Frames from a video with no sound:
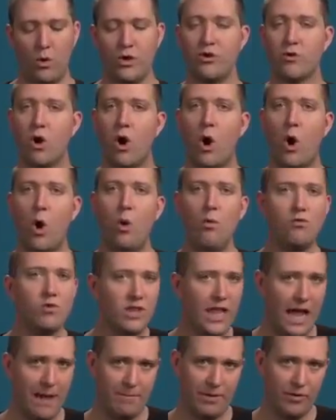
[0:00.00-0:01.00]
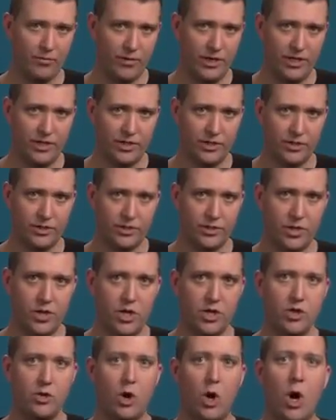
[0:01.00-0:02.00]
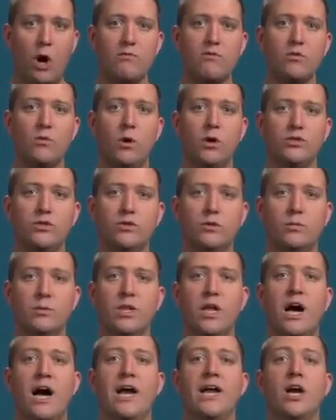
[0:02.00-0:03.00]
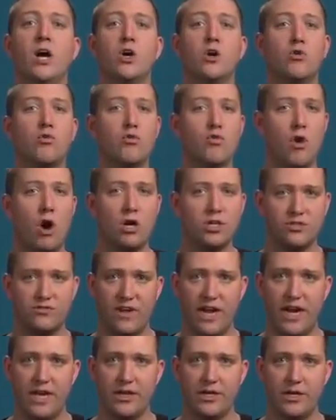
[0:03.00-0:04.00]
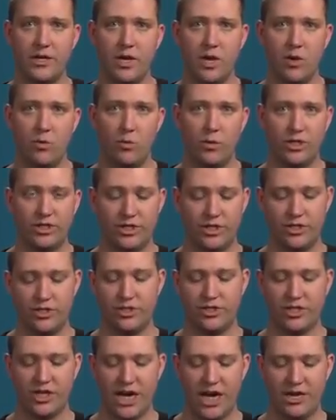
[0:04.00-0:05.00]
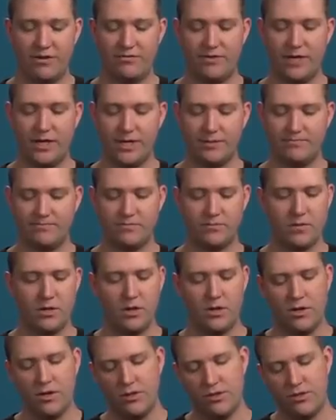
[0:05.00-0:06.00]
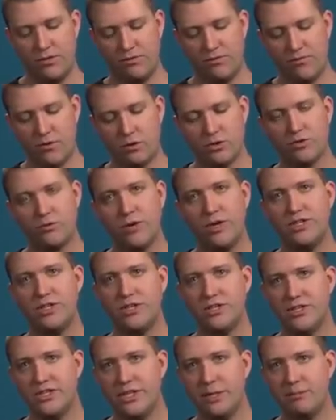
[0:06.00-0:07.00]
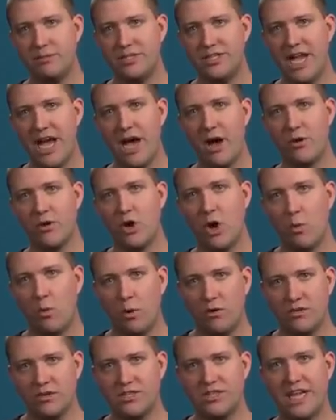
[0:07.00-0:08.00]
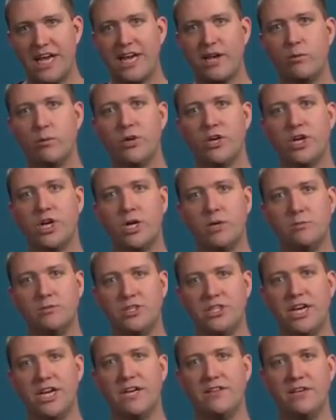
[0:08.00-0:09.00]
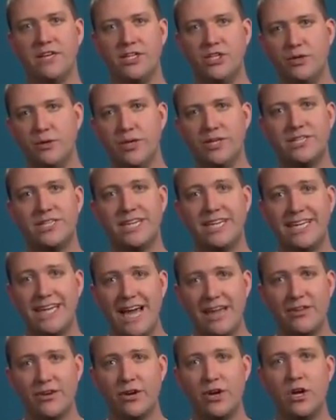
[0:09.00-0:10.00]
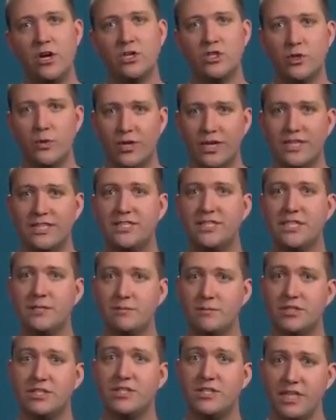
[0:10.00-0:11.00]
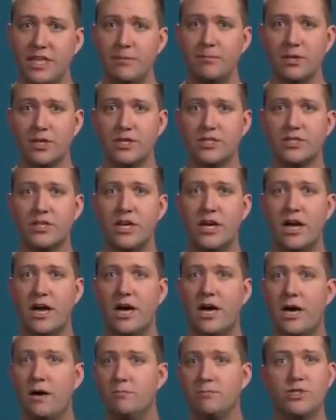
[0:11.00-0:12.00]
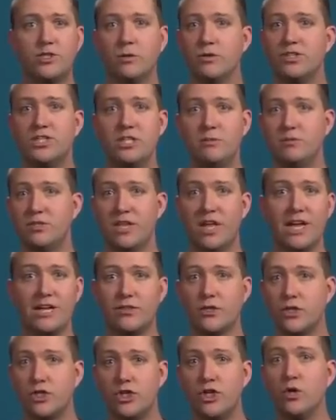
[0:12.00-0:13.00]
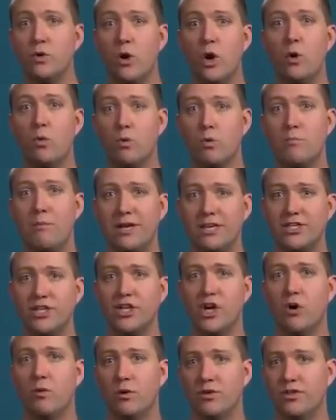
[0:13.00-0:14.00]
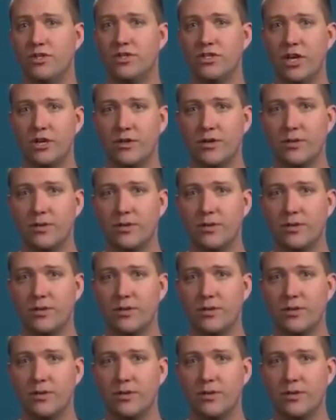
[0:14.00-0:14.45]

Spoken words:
When you're overlapping regions, you'll often want to apply a crossfade, which is kind of the first region dips down while the second one comes in. They do it together so it can seem seamless, so it seems like the two were meant to go with each